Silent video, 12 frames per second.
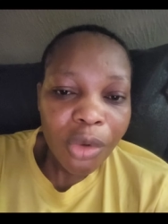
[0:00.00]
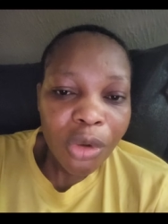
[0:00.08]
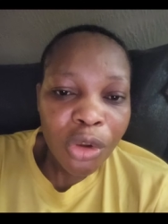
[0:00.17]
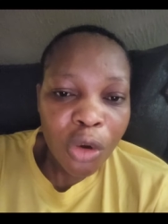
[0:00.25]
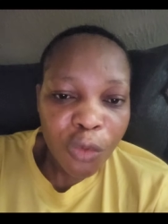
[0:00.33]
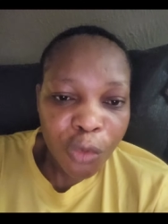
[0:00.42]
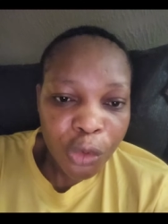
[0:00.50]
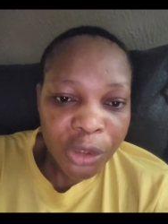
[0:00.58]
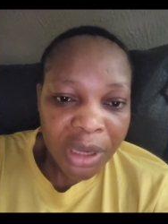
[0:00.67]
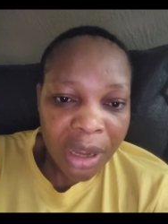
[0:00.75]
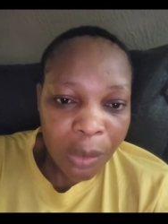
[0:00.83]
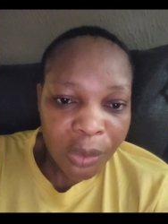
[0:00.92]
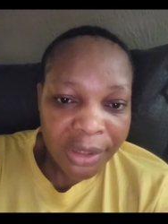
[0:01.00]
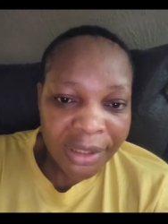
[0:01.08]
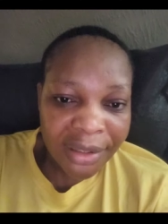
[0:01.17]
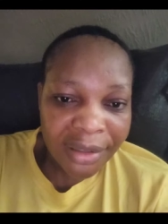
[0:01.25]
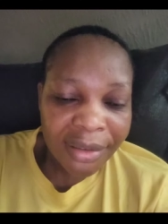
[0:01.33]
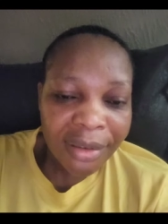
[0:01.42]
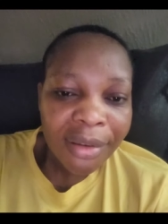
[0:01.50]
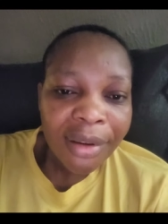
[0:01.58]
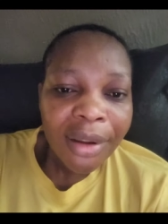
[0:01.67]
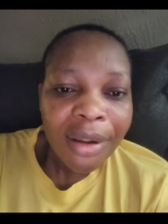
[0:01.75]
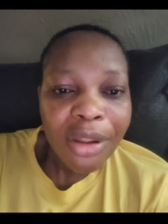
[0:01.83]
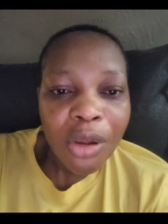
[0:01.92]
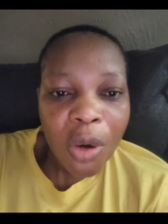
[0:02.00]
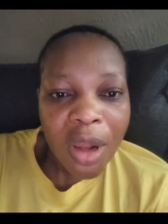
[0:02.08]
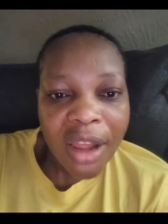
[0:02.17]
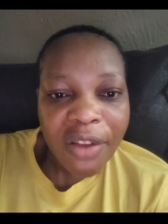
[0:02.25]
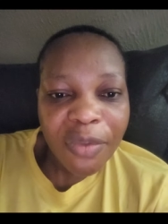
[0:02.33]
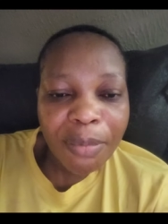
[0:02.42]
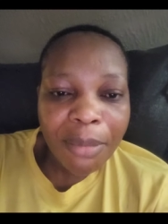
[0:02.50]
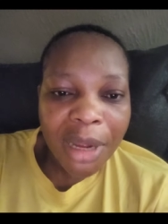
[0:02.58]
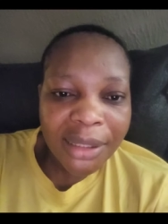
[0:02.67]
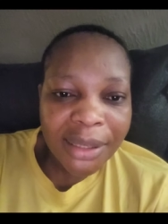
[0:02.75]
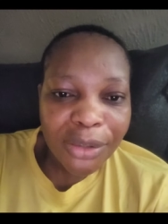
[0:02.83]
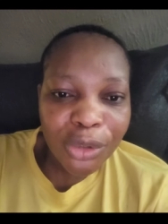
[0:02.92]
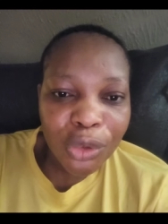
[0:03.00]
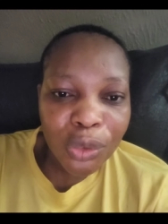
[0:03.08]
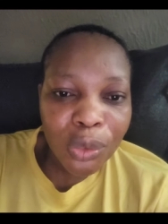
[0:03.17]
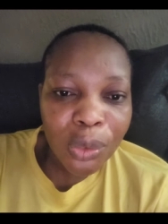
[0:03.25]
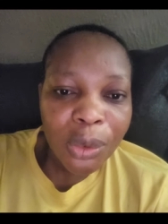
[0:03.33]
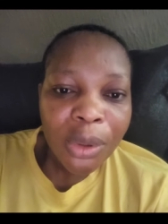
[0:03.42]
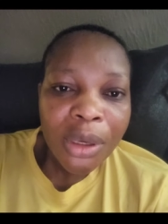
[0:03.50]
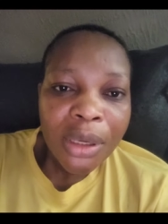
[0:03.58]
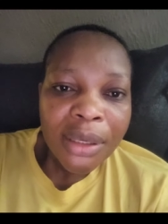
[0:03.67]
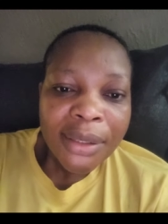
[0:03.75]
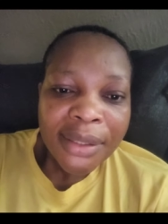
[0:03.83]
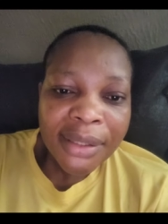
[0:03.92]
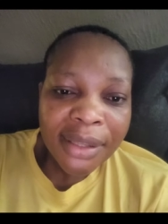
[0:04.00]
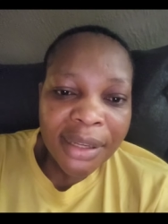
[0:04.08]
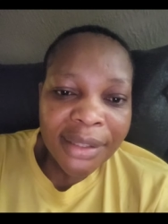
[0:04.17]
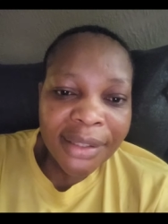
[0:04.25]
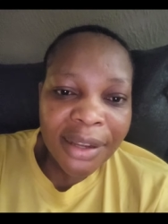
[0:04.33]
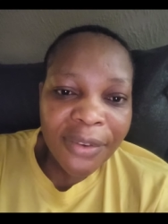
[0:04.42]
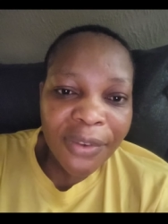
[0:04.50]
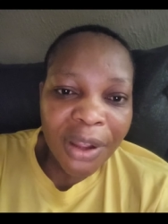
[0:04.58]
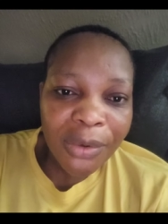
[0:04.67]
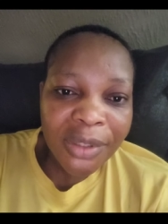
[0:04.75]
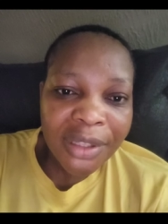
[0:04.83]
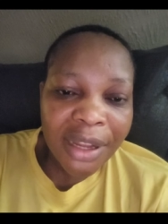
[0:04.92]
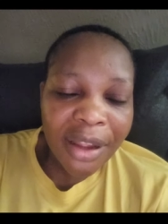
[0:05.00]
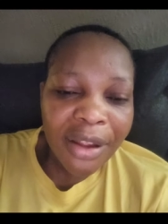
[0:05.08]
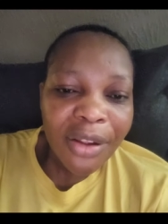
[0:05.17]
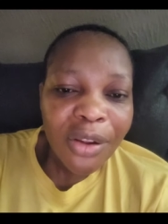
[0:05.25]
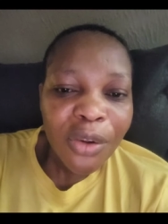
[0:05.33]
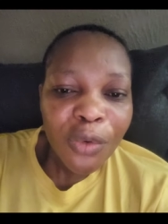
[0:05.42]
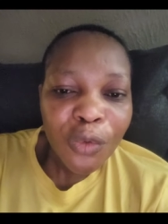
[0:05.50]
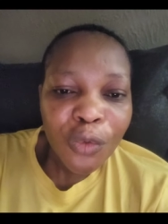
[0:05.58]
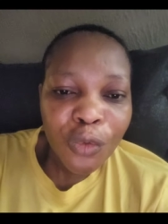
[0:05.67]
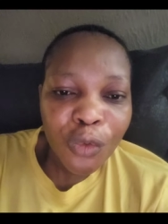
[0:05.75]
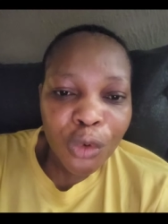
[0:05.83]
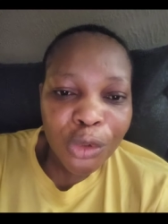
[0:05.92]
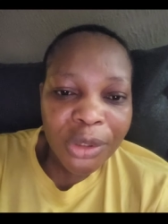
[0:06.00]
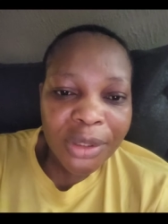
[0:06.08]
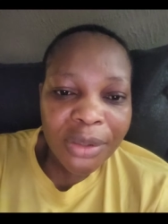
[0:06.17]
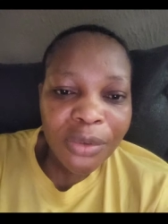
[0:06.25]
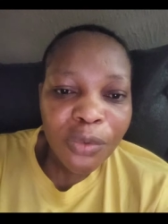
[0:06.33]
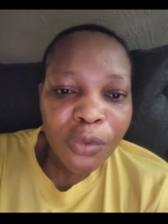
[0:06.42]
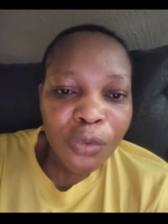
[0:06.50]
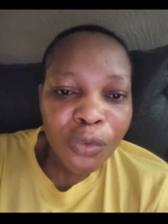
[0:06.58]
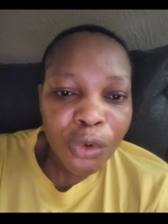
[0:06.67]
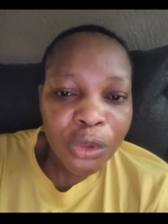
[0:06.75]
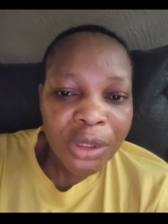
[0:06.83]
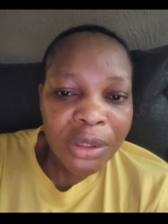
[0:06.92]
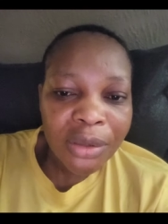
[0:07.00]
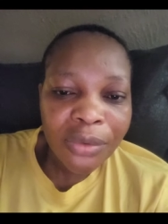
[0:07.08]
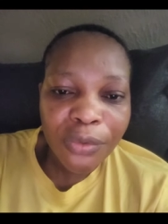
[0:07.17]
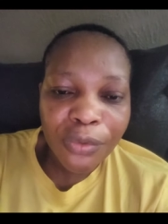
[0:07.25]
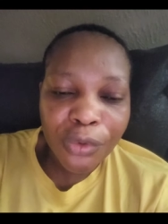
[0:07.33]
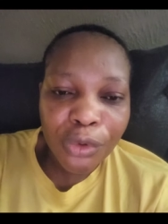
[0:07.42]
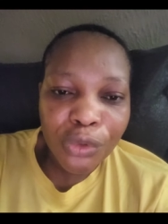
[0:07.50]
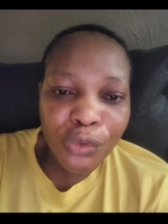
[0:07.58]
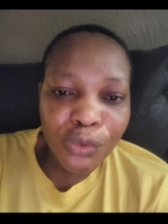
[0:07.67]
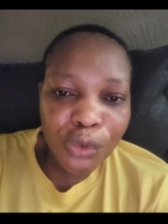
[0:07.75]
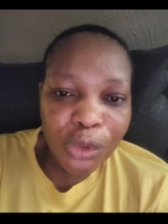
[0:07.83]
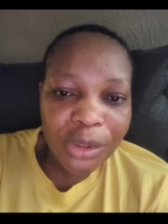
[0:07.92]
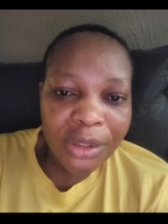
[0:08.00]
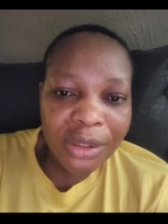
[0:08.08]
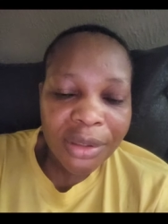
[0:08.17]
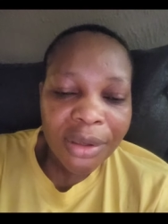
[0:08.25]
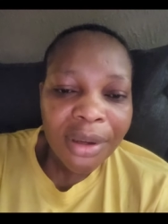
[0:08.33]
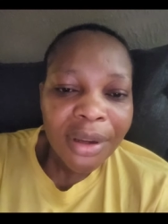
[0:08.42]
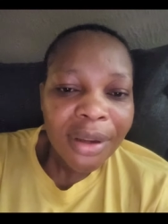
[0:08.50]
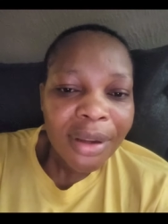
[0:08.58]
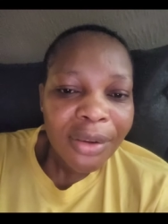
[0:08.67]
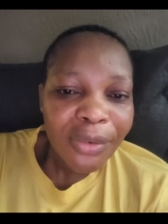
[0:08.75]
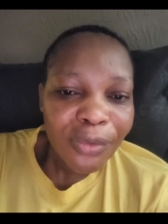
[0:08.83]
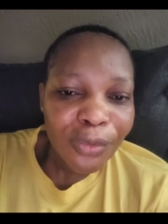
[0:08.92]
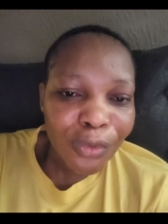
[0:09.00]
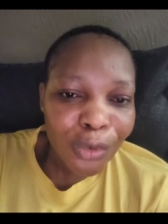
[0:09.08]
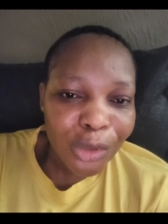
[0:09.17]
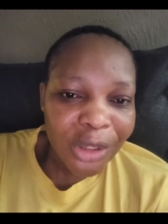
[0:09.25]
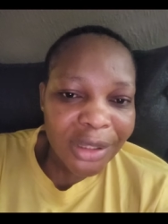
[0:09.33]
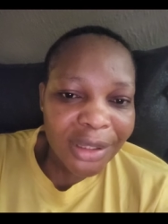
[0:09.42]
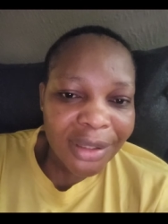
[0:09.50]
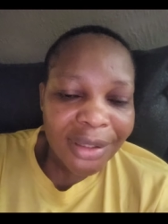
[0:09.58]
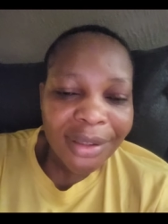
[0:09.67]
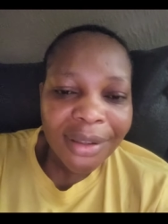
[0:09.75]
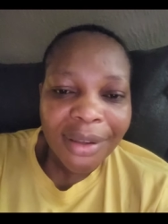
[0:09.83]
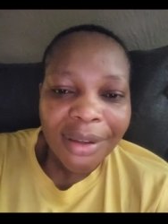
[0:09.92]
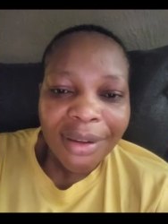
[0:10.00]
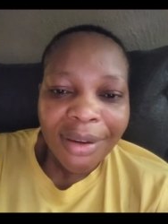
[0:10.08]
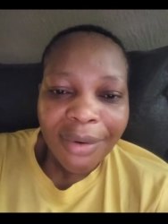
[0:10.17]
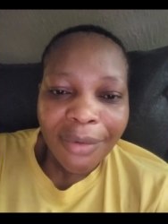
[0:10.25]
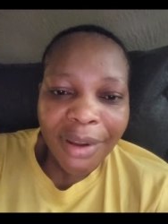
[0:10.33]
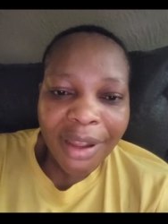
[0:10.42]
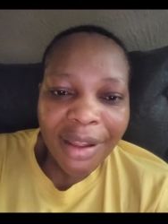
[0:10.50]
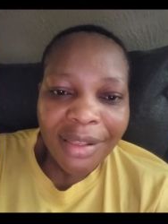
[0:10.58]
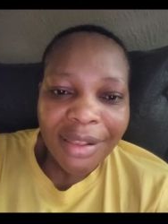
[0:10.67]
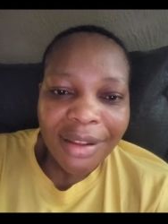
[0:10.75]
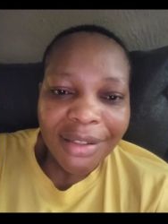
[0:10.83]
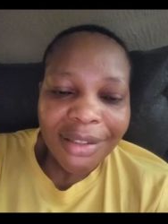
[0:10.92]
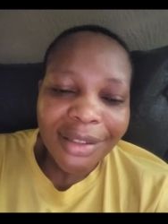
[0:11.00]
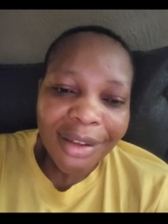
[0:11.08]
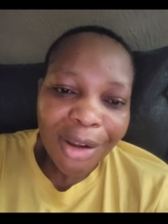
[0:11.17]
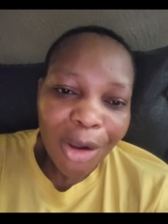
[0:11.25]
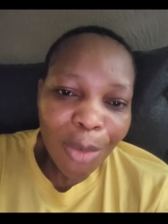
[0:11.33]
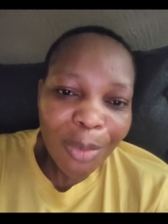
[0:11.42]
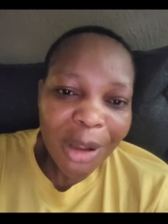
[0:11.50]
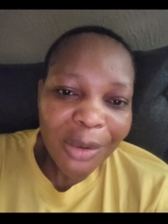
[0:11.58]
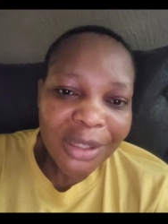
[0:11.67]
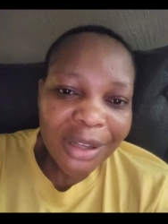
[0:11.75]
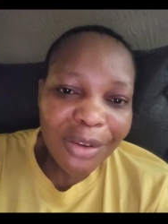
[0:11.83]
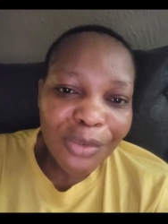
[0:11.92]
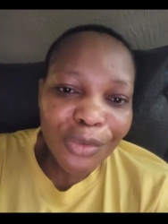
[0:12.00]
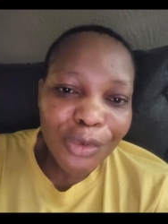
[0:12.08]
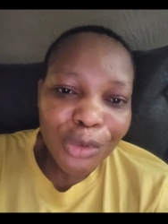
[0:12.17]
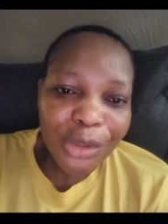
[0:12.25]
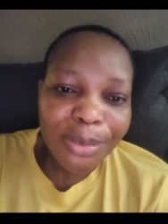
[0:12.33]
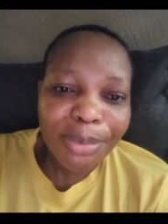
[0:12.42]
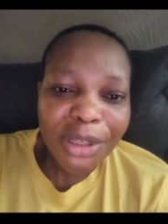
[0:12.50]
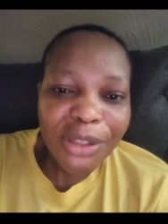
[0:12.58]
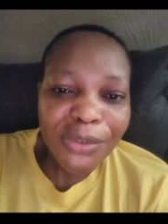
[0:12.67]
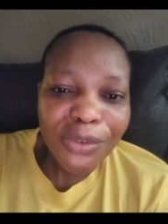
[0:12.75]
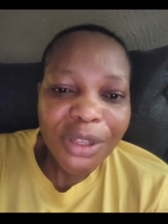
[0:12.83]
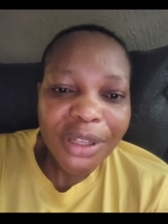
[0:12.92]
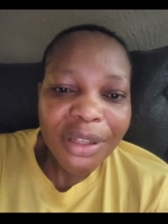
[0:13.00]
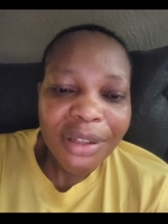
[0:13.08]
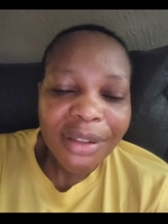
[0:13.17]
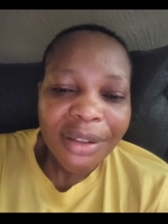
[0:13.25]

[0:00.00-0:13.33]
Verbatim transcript: your vote counts. Your life matters too. Stay safe out there. Vote, vote, vote, vote, vote. Regardless, come out and vote peacefully.